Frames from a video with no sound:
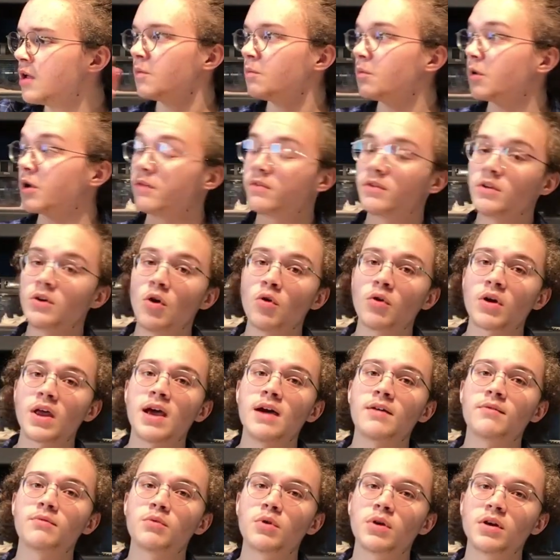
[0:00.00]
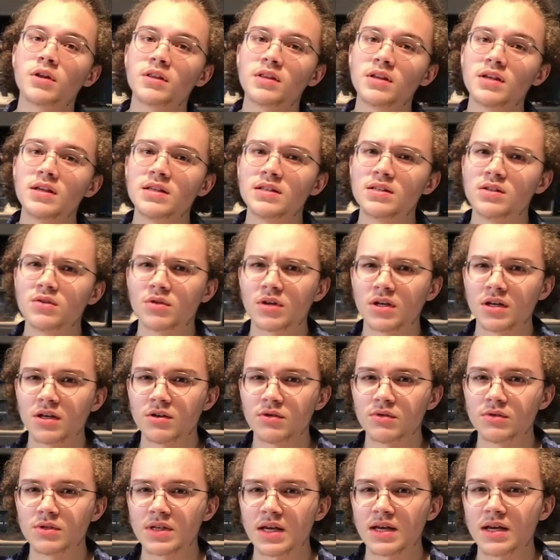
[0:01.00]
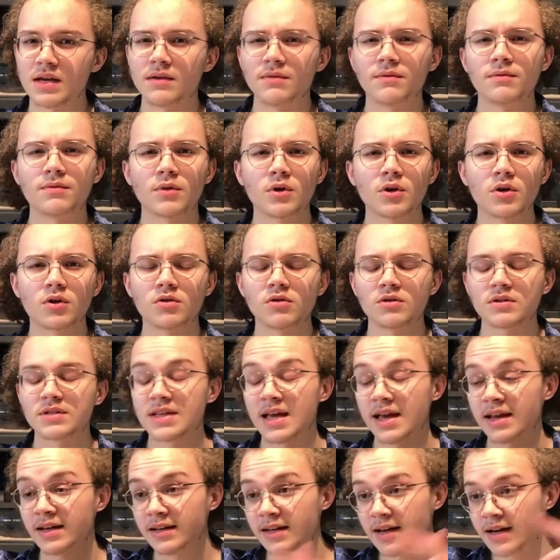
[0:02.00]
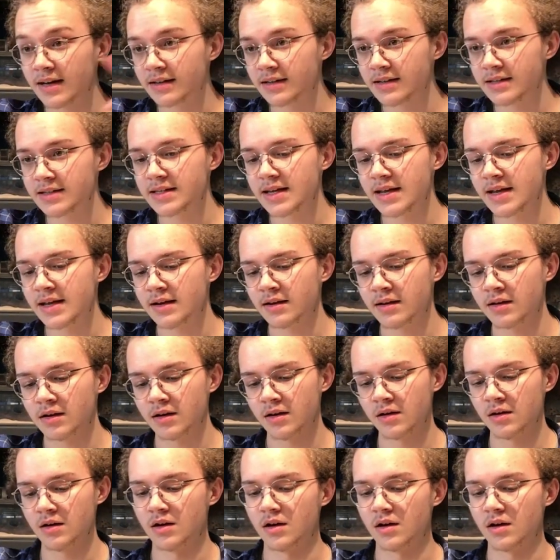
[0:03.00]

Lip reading: But if you don't have one of these, you can use a vertical 10-gallon tank,